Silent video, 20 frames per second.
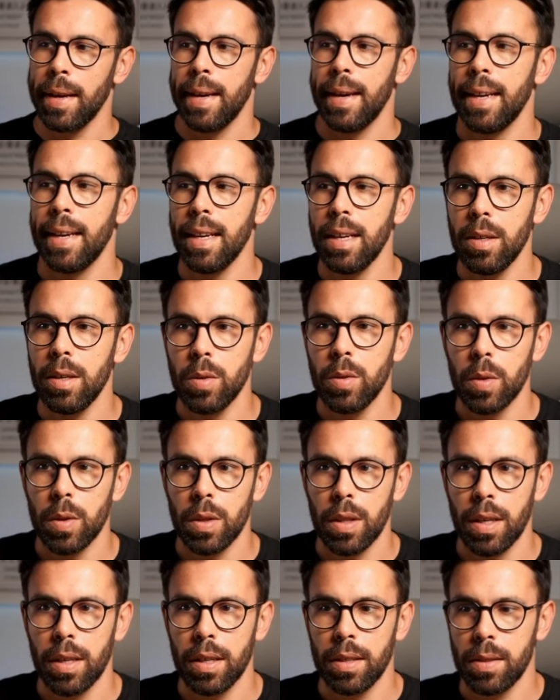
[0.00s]
And now
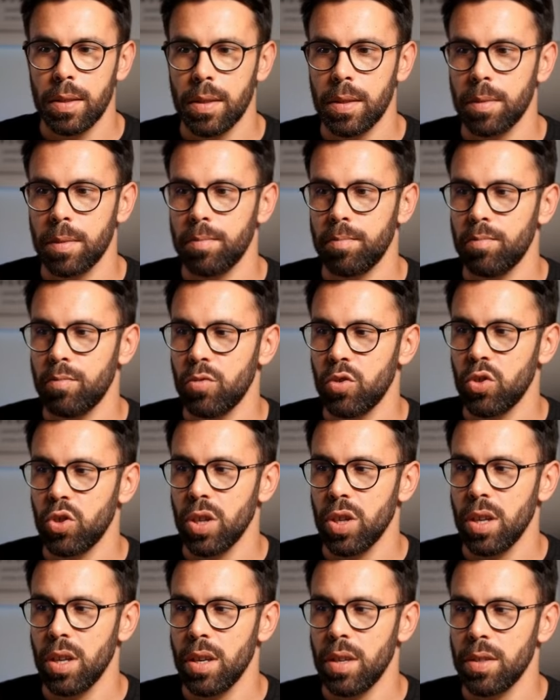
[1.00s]
let's
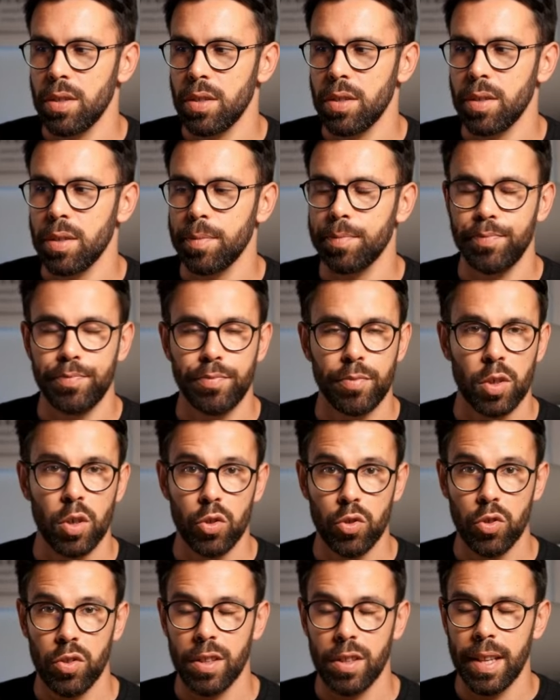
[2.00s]
just go
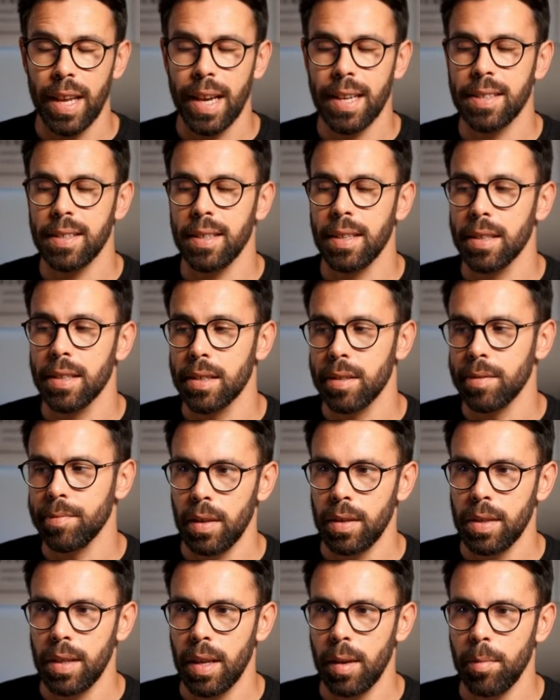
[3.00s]
to the next line,
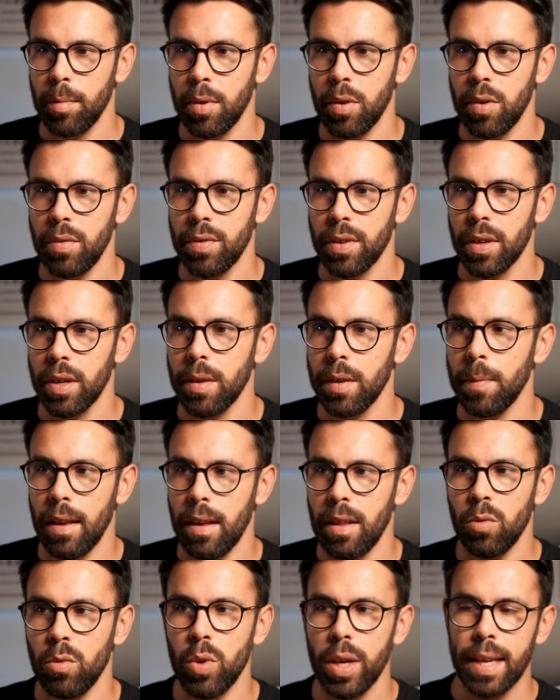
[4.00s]
step over,
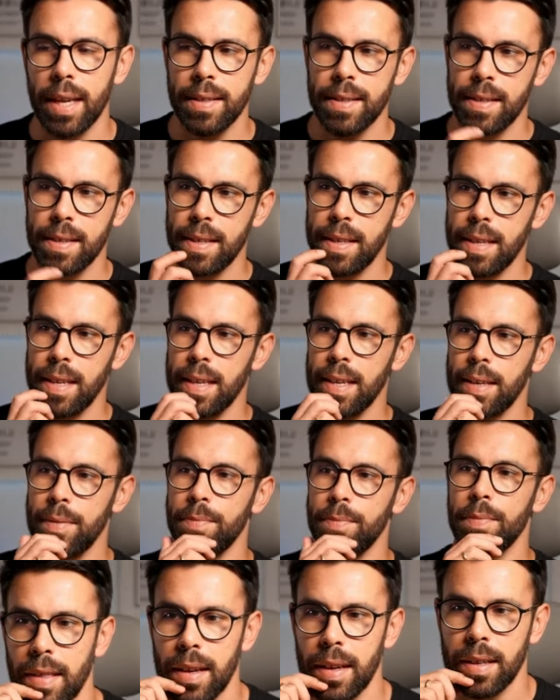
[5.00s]
and we can see
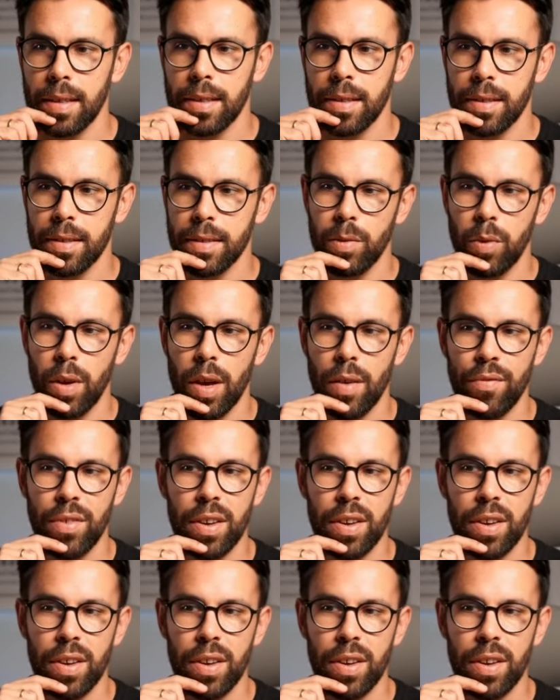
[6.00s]
that we have